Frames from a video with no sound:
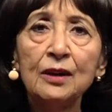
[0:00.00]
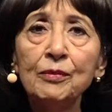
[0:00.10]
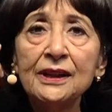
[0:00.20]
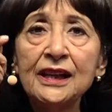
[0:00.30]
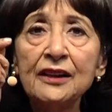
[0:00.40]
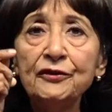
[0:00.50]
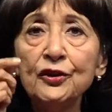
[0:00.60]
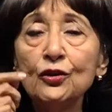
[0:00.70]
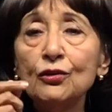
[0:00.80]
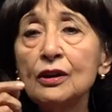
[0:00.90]
But if
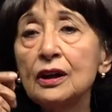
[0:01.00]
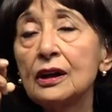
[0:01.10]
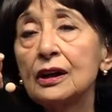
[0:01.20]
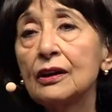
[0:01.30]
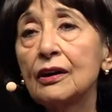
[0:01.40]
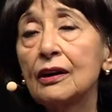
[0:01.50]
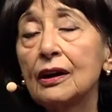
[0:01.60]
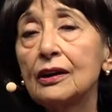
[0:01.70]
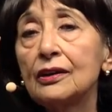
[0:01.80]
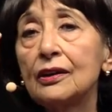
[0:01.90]
you
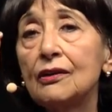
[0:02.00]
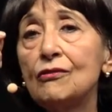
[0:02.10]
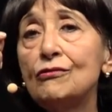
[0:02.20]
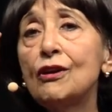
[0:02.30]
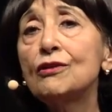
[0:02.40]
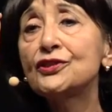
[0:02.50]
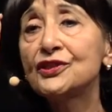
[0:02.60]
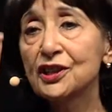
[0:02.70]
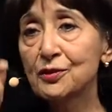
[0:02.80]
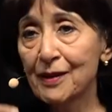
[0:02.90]

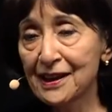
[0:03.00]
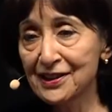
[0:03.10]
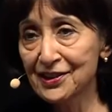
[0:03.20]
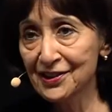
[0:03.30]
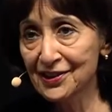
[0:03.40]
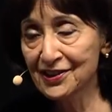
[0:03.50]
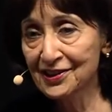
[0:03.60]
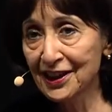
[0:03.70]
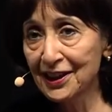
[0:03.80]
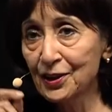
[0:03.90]
roast the
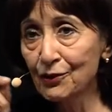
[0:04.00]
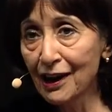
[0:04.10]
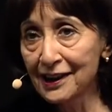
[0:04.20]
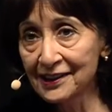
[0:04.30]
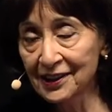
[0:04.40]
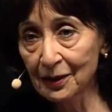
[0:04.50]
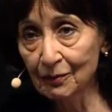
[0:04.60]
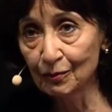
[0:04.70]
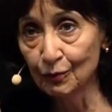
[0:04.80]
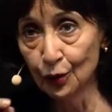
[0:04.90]
spices and grind
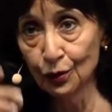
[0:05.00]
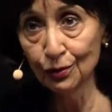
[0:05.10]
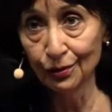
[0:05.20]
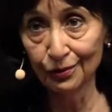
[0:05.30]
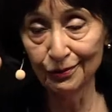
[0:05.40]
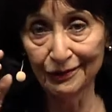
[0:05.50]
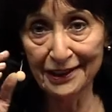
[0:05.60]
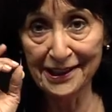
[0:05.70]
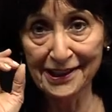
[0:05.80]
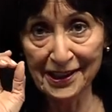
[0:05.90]
them, ooh,
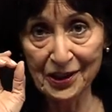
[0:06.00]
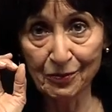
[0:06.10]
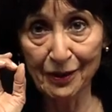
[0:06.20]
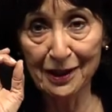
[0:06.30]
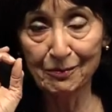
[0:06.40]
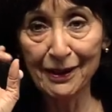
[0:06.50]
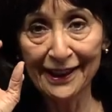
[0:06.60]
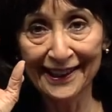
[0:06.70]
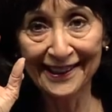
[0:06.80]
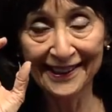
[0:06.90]
it turns bright
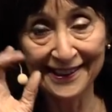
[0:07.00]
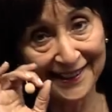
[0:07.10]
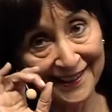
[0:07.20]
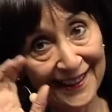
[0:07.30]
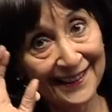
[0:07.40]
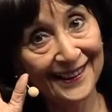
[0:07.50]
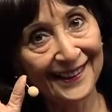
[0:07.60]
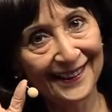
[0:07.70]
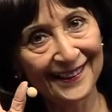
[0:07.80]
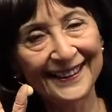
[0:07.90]
pink. It's another
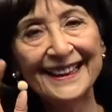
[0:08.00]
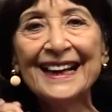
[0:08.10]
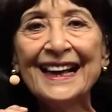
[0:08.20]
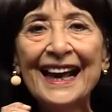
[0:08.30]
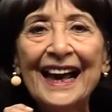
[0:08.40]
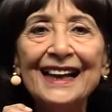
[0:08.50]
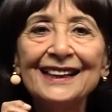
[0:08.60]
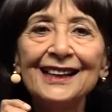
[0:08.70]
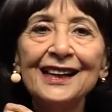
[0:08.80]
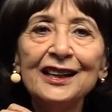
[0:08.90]
color.
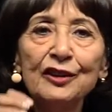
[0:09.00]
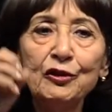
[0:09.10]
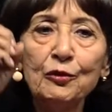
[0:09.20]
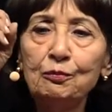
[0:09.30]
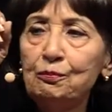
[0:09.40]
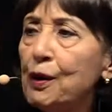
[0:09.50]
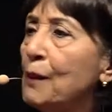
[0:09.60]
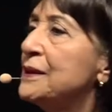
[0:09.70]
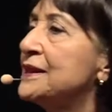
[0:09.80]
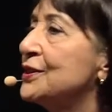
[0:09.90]
And then if you
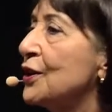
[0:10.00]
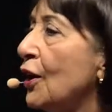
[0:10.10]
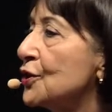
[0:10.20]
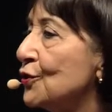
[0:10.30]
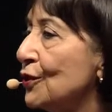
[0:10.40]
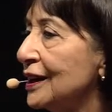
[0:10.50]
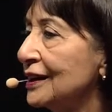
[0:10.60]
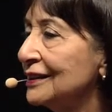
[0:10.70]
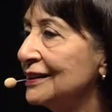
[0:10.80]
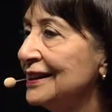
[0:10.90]
pop it in hot
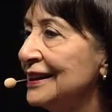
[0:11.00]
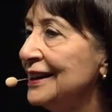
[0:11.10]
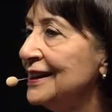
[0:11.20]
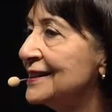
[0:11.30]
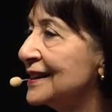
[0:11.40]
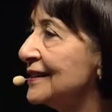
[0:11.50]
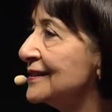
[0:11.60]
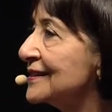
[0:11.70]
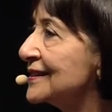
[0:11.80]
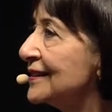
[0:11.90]
oil, it
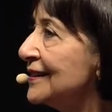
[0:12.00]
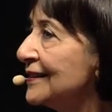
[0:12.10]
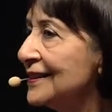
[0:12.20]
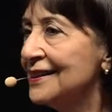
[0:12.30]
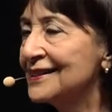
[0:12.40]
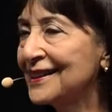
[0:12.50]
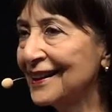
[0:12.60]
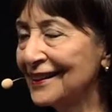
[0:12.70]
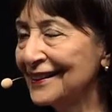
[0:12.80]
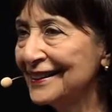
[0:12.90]
turns a third
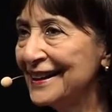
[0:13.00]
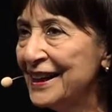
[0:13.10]
color.